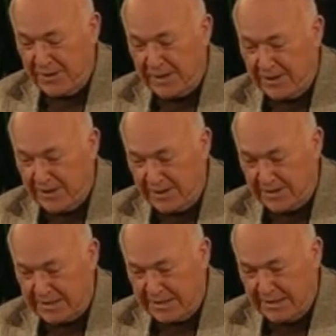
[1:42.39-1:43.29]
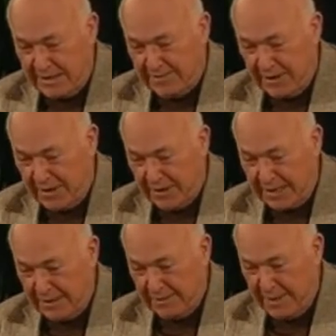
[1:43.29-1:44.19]
credit cards that you have a hard
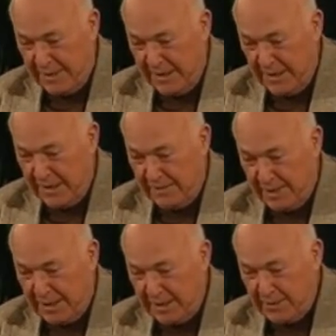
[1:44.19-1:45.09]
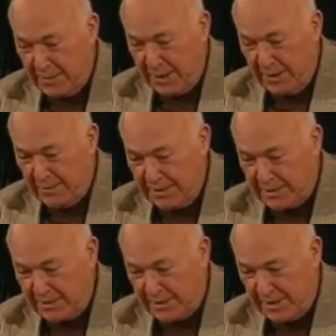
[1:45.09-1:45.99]
time making the
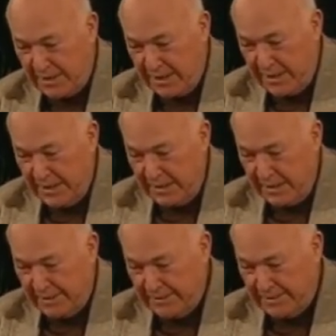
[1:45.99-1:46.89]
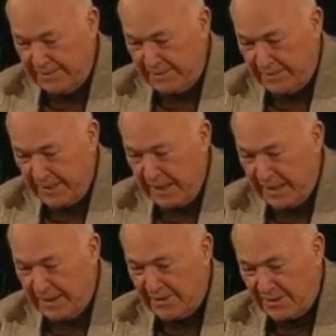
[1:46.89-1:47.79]
payments, or
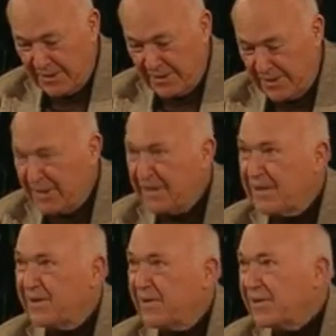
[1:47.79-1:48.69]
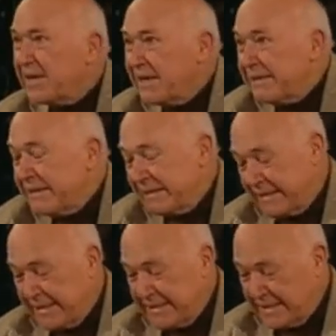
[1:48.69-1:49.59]
other, the
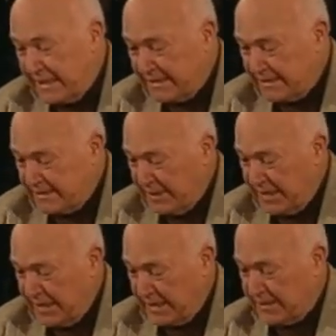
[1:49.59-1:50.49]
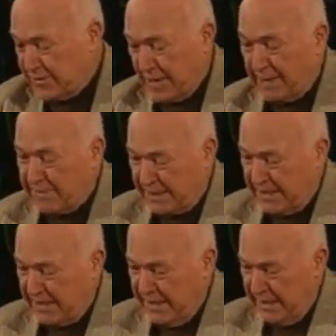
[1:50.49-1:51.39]
things that we get trapped
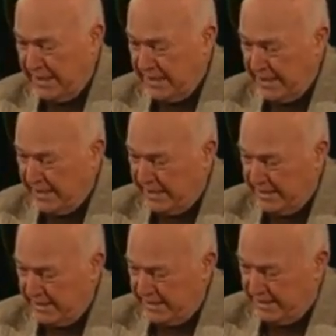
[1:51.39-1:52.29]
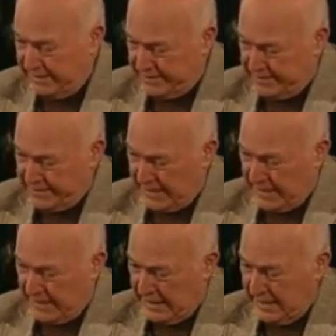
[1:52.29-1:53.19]
in. And
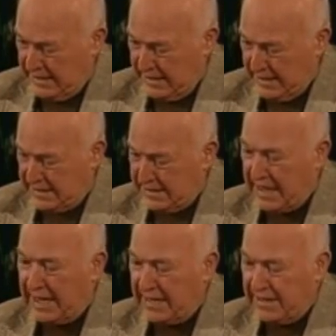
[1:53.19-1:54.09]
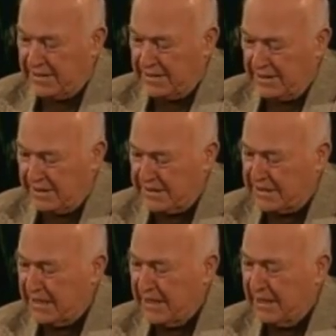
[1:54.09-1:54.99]
it's sad to
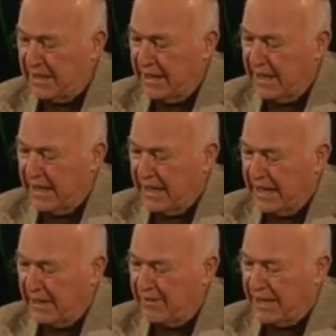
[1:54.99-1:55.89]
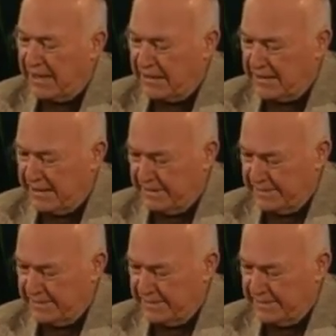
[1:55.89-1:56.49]
see how that